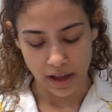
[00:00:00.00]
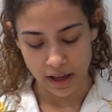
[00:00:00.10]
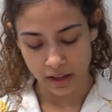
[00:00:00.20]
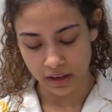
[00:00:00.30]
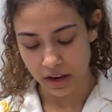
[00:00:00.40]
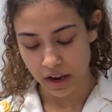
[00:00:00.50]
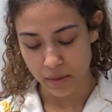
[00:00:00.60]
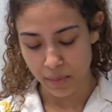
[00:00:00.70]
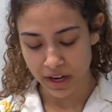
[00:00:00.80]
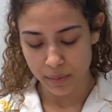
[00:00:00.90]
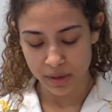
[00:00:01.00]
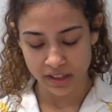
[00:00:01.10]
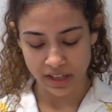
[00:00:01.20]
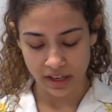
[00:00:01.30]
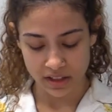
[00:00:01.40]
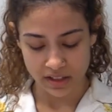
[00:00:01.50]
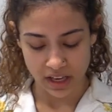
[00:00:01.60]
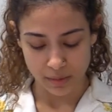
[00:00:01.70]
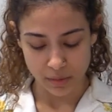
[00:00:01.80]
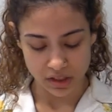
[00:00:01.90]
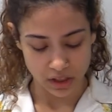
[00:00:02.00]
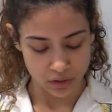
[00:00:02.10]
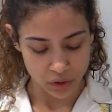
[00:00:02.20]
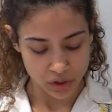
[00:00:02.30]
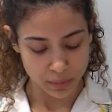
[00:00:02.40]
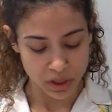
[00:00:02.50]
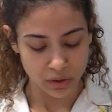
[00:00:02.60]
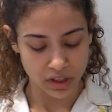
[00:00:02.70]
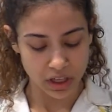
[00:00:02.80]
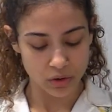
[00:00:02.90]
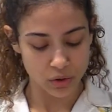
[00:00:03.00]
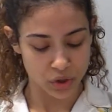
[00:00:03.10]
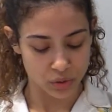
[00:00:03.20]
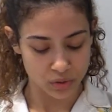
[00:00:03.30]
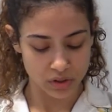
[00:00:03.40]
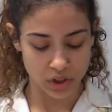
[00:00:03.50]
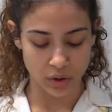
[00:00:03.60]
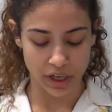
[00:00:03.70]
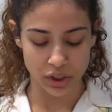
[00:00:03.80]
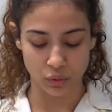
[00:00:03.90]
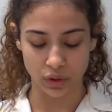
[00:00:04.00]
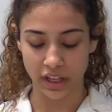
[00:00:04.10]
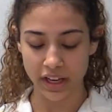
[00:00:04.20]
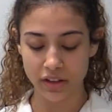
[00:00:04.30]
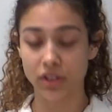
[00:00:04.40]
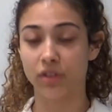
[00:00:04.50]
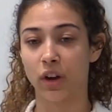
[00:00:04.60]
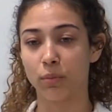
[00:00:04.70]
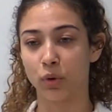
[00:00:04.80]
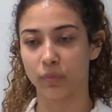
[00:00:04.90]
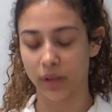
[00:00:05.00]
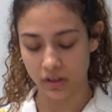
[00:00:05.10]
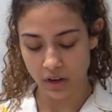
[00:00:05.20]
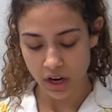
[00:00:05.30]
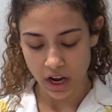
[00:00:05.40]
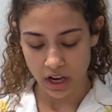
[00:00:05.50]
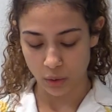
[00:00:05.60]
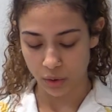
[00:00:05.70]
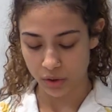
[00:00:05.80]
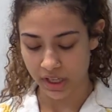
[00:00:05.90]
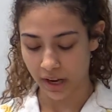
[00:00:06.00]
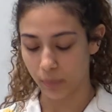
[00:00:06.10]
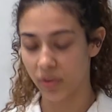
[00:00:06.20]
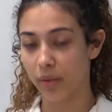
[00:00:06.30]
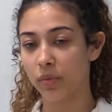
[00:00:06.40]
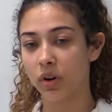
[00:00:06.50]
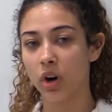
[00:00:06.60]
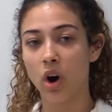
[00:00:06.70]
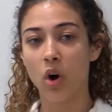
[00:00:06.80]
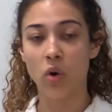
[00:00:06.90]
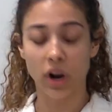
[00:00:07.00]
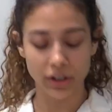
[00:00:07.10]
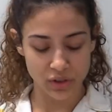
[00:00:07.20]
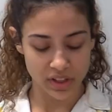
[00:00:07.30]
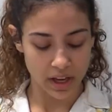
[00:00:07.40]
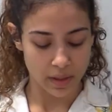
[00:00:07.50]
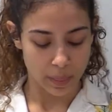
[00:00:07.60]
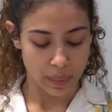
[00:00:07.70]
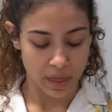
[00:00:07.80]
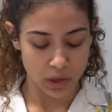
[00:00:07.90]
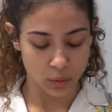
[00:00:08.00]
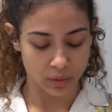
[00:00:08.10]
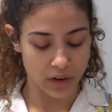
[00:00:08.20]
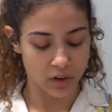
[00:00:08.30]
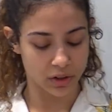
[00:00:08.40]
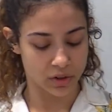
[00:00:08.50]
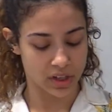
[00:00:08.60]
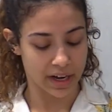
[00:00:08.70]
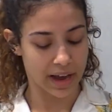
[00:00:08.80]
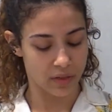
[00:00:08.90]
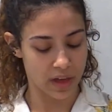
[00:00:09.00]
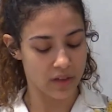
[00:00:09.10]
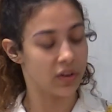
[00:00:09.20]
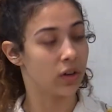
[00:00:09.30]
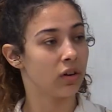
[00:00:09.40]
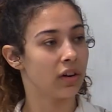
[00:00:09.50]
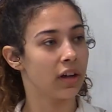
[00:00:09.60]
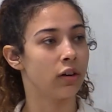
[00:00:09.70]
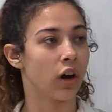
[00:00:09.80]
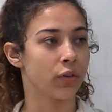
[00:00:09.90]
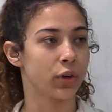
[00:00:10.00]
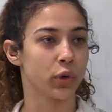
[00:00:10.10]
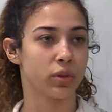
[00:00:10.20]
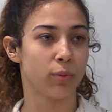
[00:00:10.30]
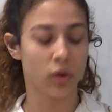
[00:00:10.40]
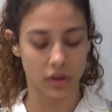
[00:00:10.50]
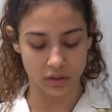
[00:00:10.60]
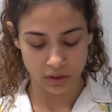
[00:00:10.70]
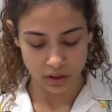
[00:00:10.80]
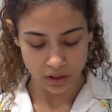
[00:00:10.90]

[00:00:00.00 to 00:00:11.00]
And it may not be exactly the same as another's, but you can either choose to try to relate to their movement in order to help them, or understand that you will never understand how they feel and offer your support.